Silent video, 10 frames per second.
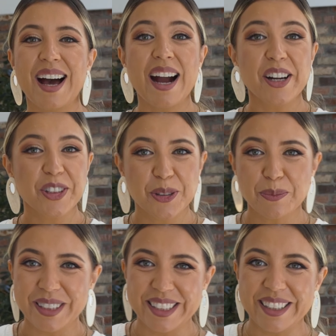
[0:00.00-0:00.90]

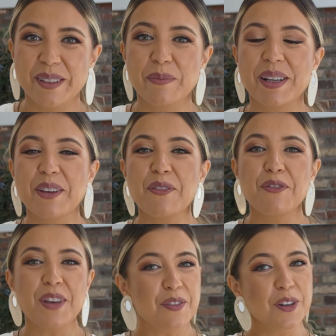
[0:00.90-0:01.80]
Arguably my
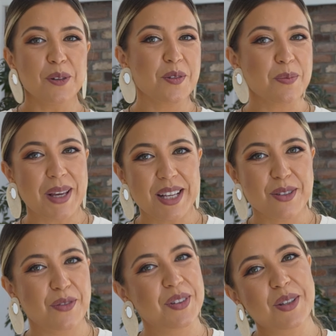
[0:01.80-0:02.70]
favorite
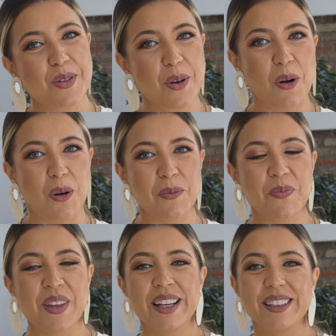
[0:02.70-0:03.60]
space of this home,
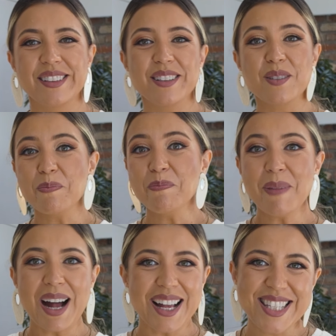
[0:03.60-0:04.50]
this
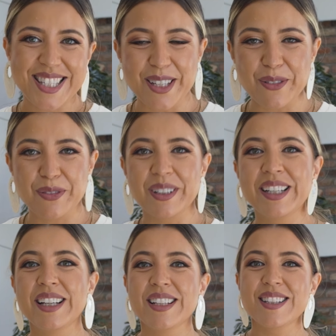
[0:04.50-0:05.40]
massive
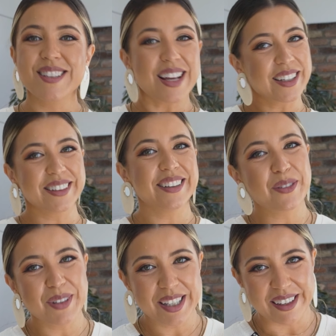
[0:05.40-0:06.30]
second
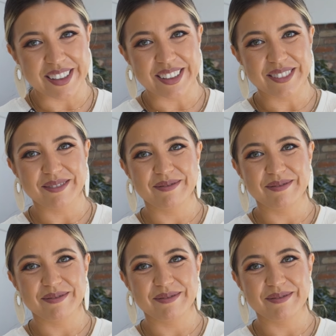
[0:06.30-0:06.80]
living area.